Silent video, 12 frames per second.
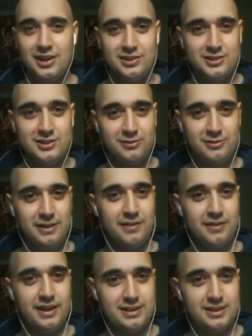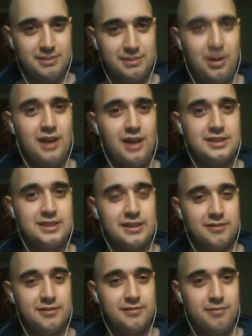Too even is the
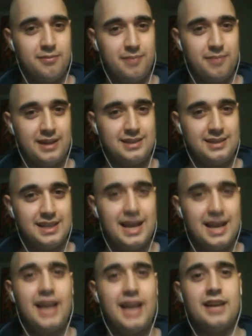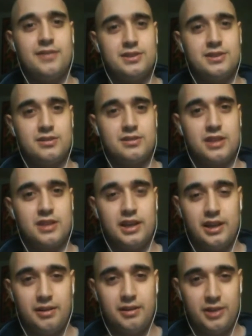positive, but the negative is
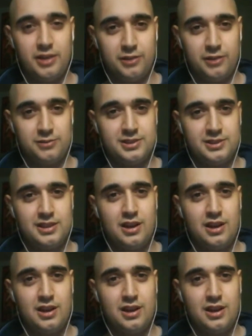the use.